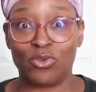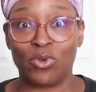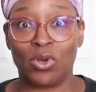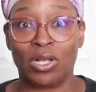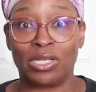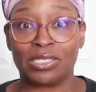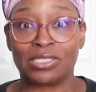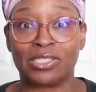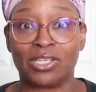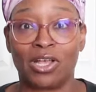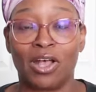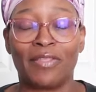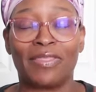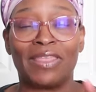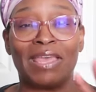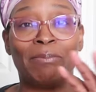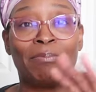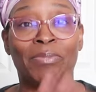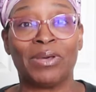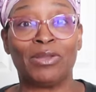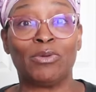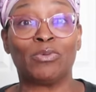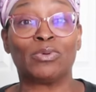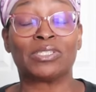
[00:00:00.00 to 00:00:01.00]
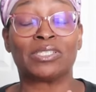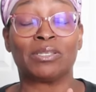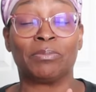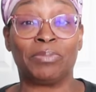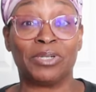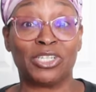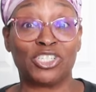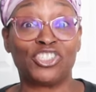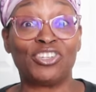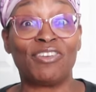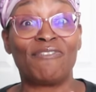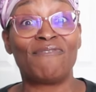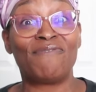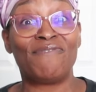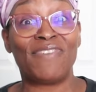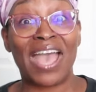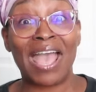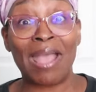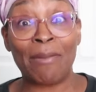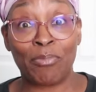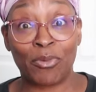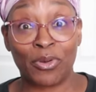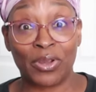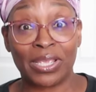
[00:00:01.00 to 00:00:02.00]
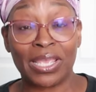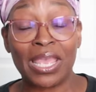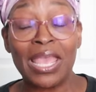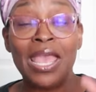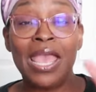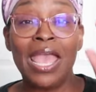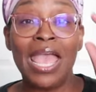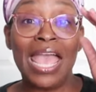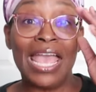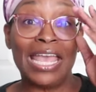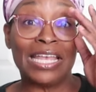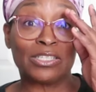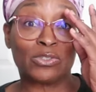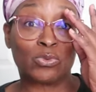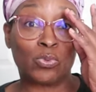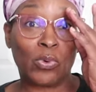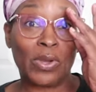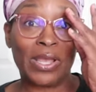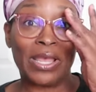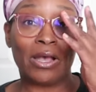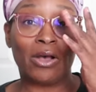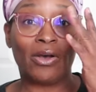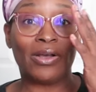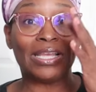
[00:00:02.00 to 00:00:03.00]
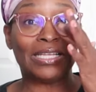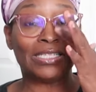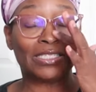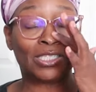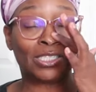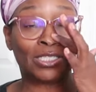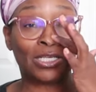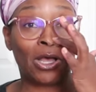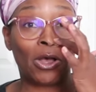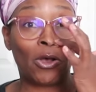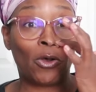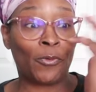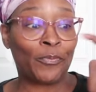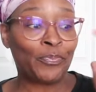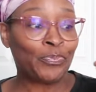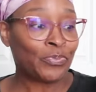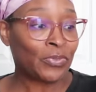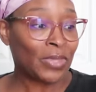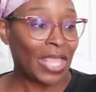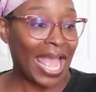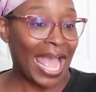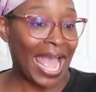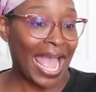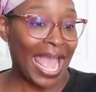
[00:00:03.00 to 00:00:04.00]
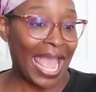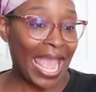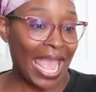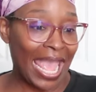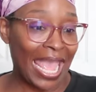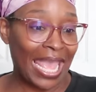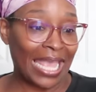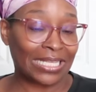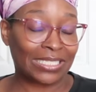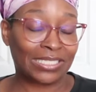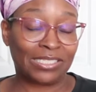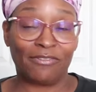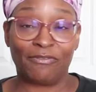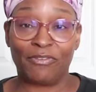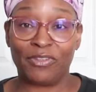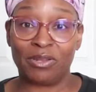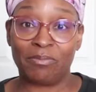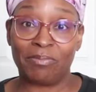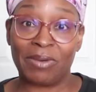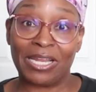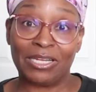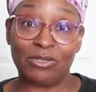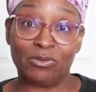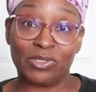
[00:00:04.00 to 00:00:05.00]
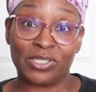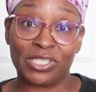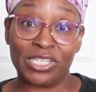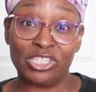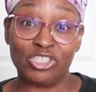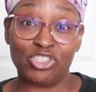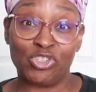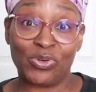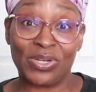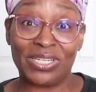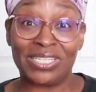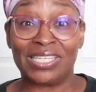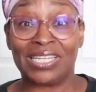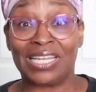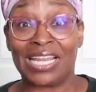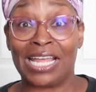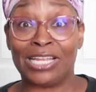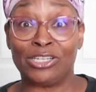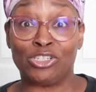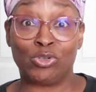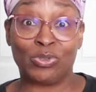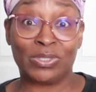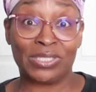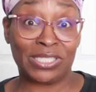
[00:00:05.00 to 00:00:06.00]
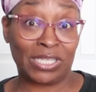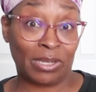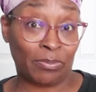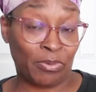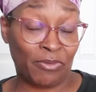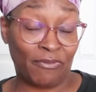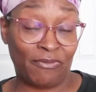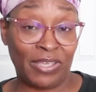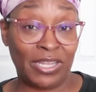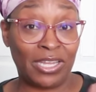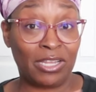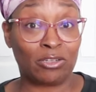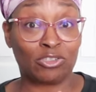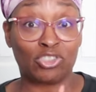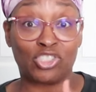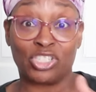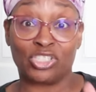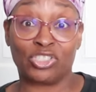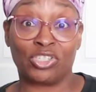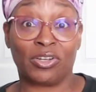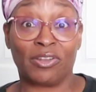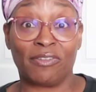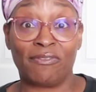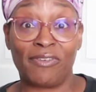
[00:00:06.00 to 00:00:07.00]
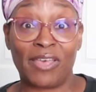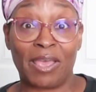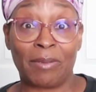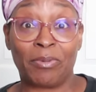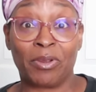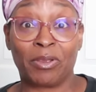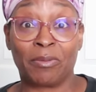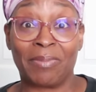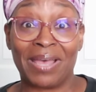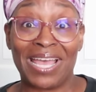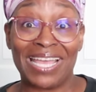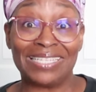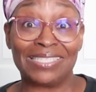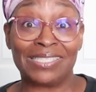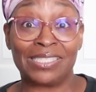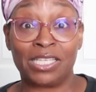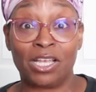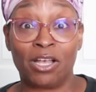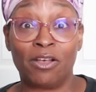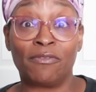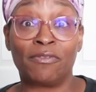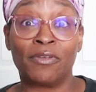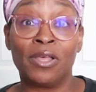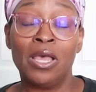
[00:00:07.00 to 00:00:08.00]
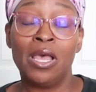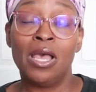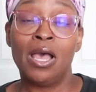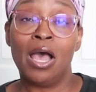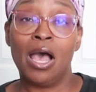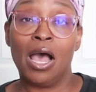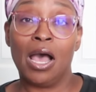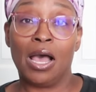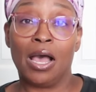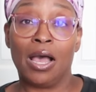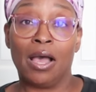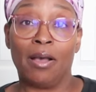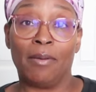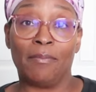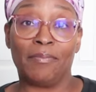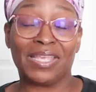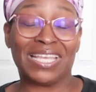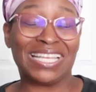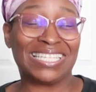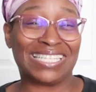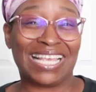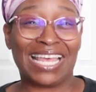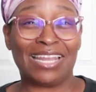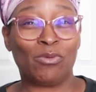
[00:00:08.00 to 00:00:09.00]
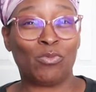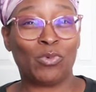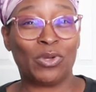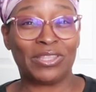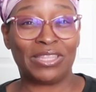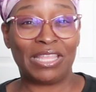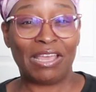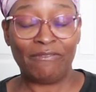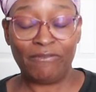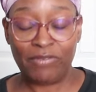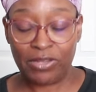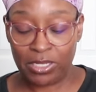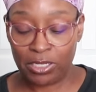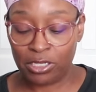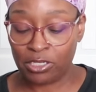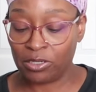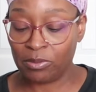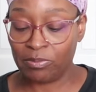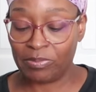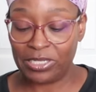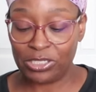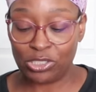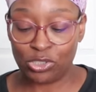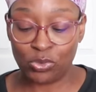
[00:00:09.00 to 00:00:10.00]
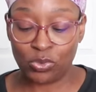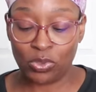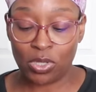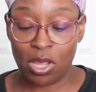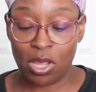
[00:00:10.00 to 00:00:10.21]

You all saw that, but it was a bunch of fabric as well. And so I asked if anybody was interested, I'd do a separate video just on the fabric by itself, because I didn't want that video to be too